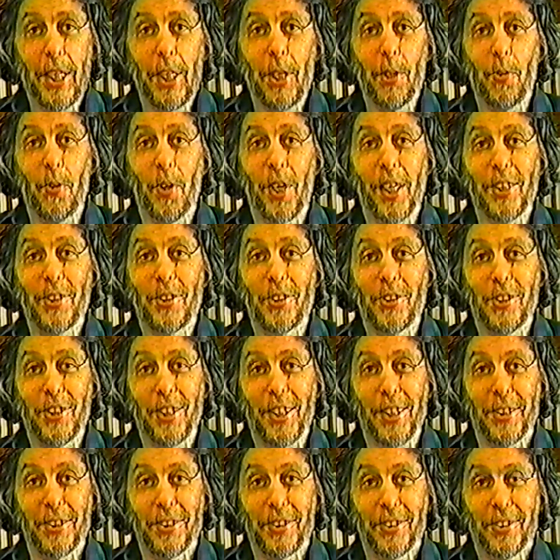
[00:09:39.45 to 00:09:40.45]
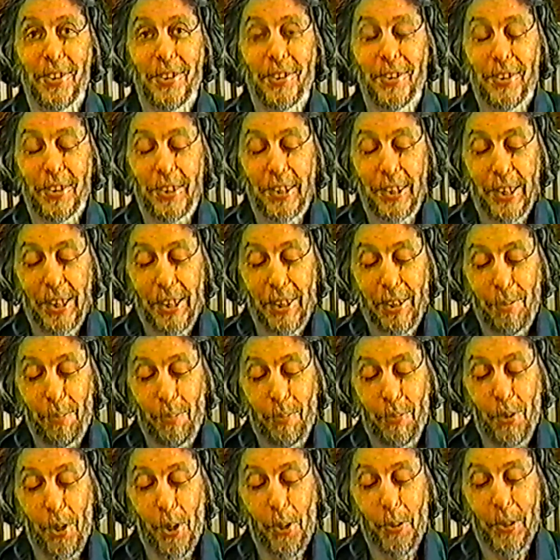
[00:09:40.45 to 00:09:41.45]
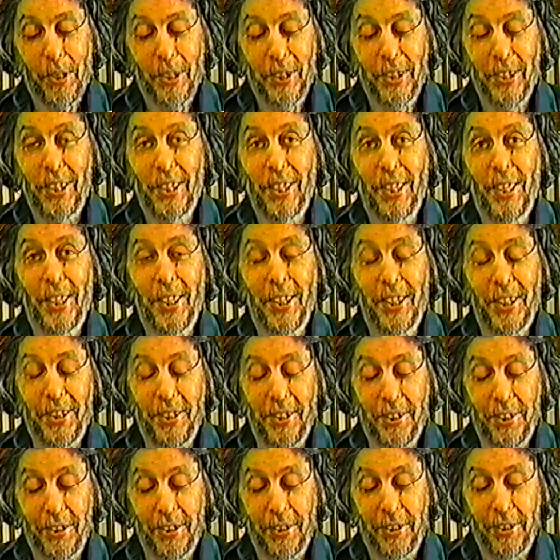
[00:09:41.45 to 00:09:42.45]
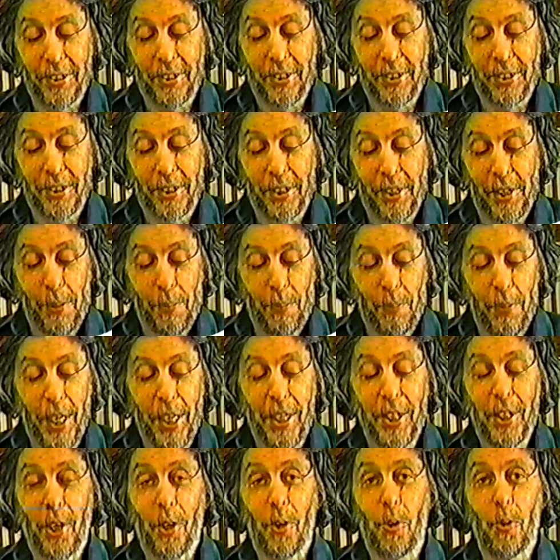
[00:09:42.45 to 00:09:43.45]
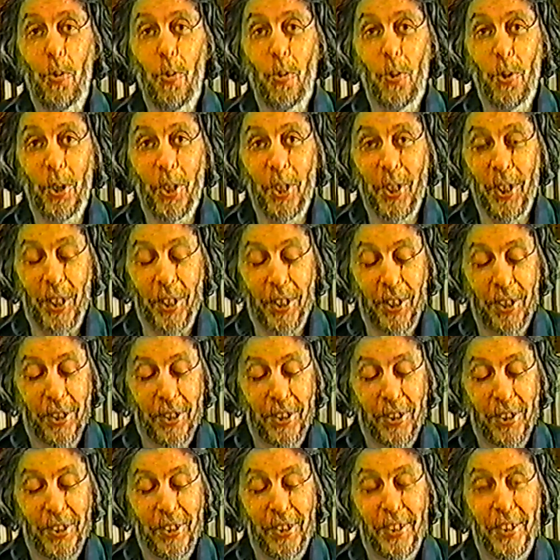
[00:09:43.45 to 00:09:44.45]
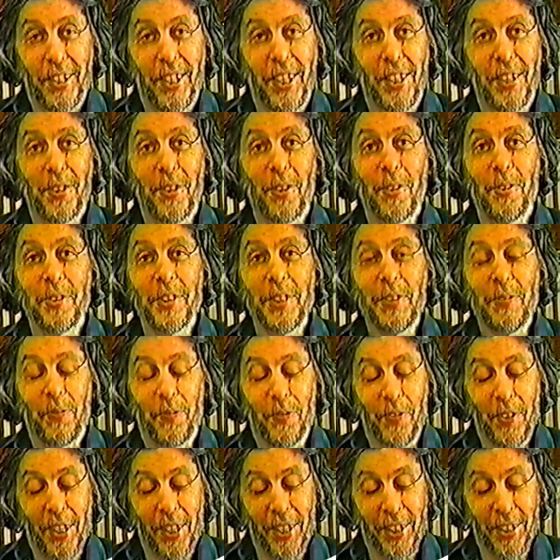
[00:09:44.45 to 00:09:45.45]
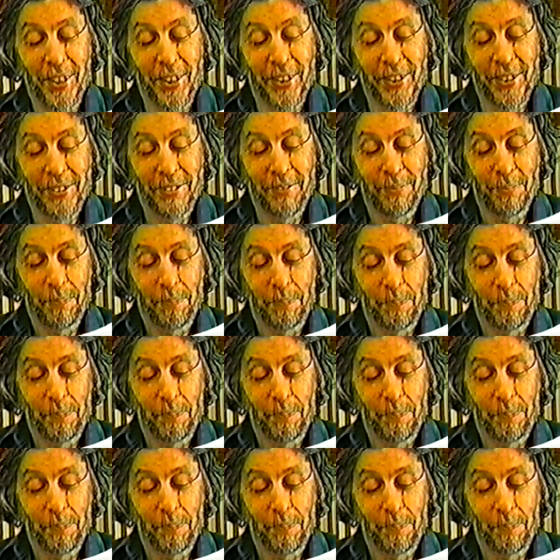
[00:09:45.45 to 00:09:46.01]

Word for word: "Here I sit, broken-hearted, paid a quarter, and only farted."